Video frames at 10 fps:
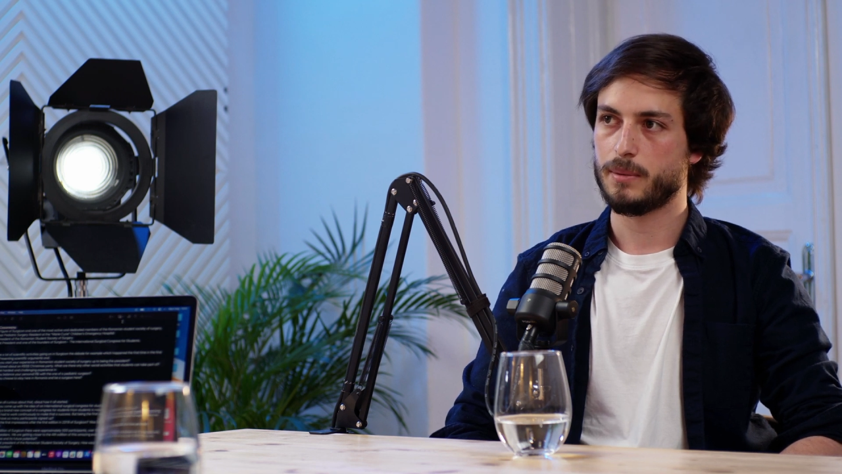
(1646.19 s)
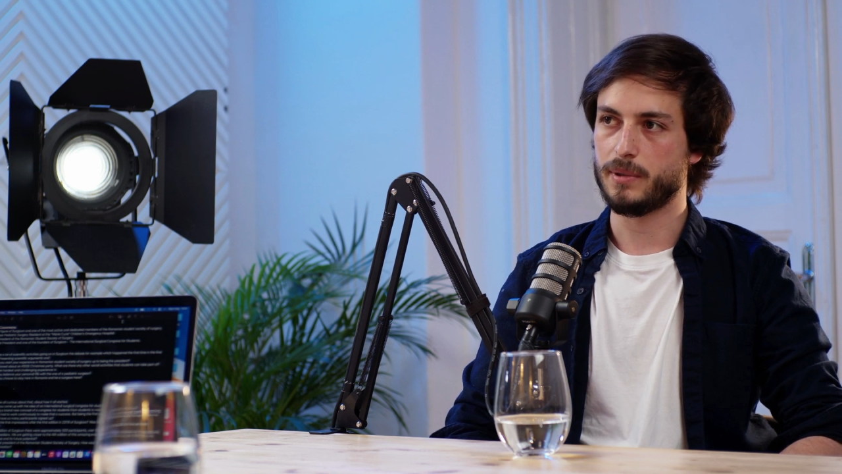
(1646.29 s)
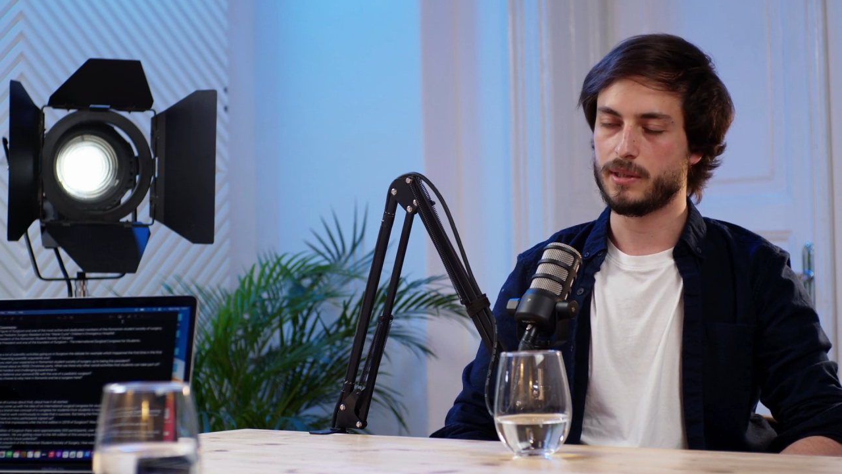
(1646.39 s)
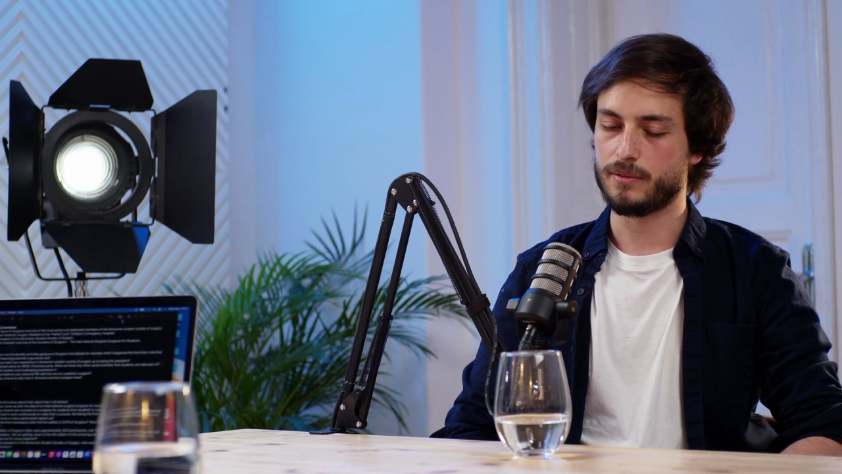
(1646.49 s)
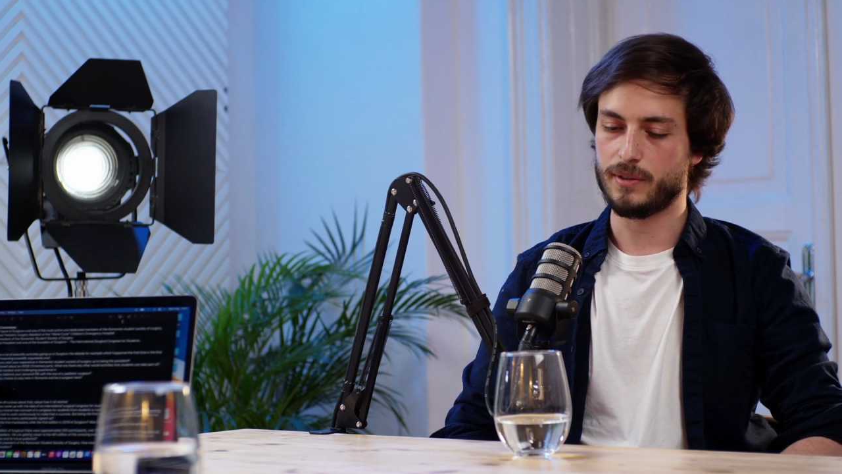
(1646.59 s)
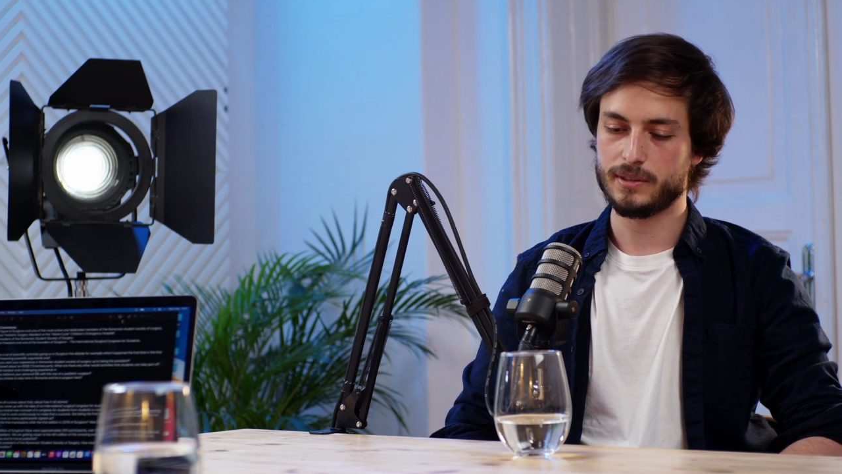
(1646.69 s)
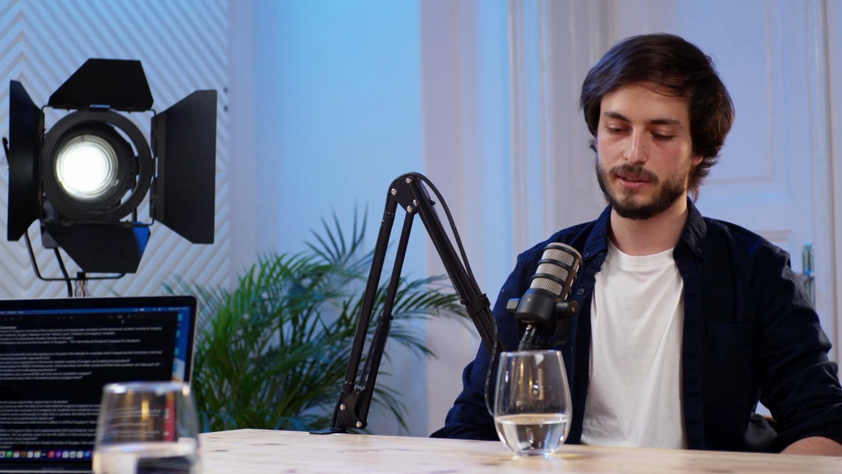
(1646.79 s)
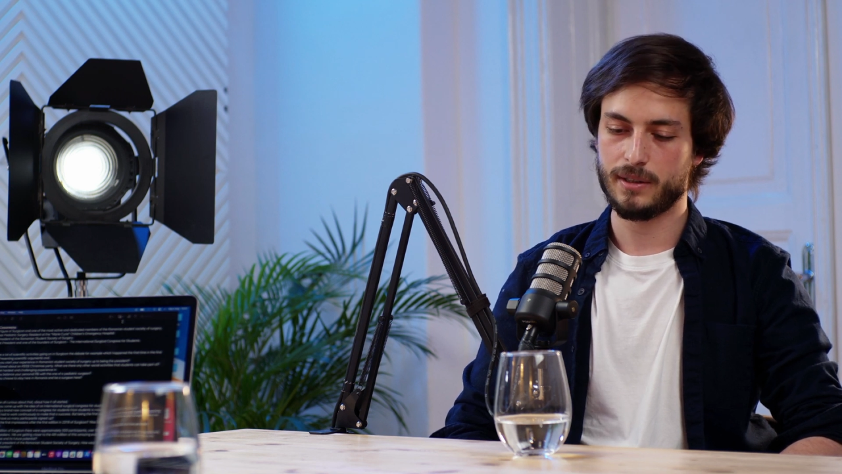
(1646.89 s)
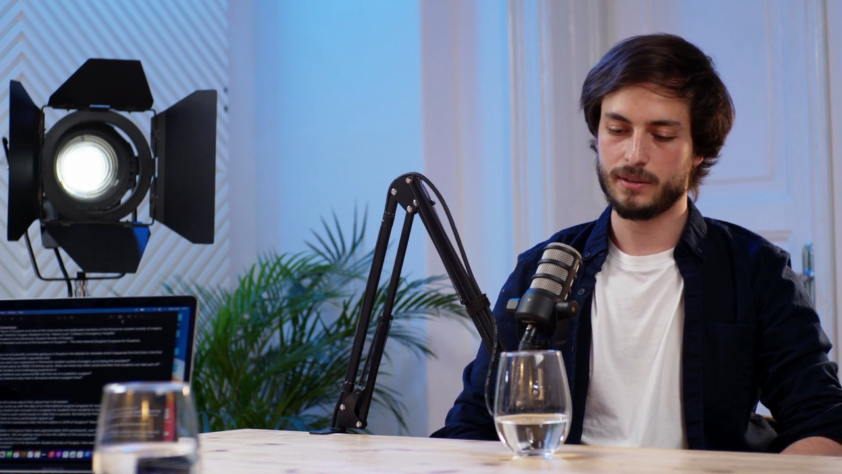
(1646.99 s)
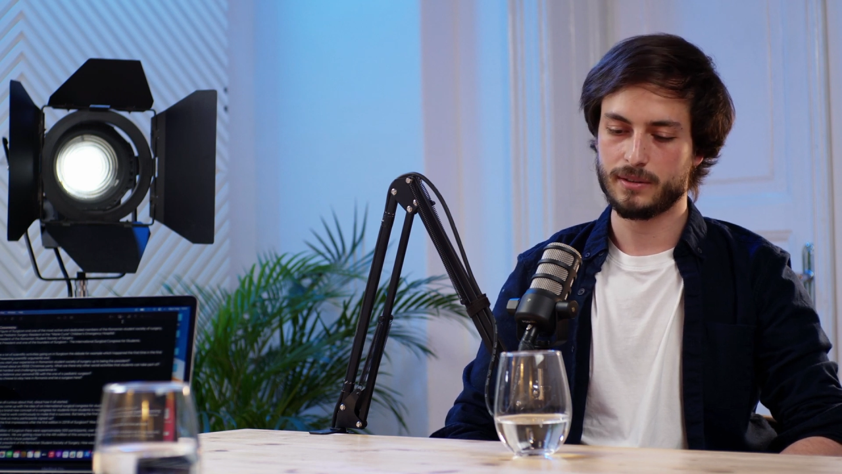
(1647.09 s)
being a
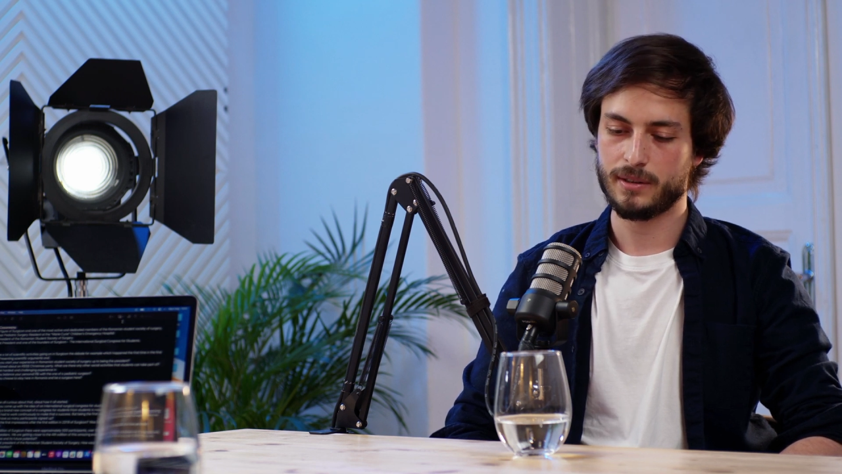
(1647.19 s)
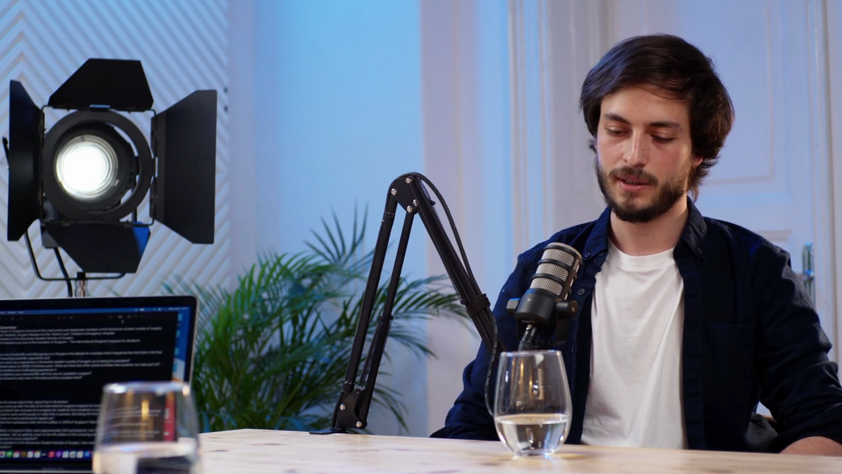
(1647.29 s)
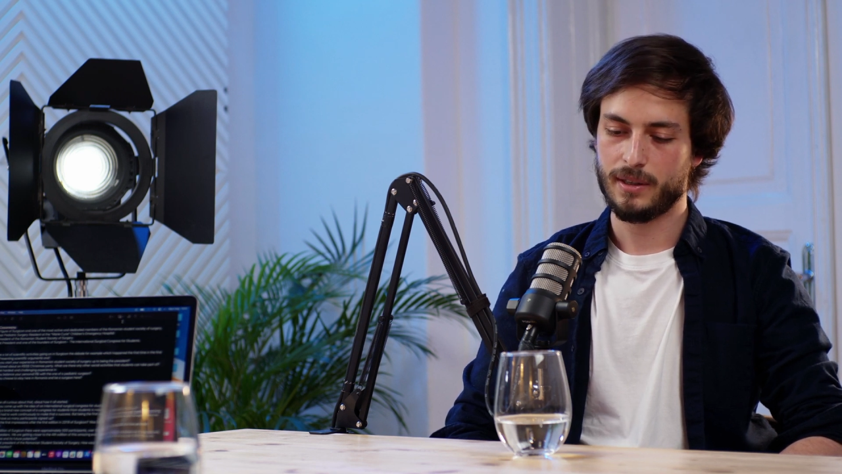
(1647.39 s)
resident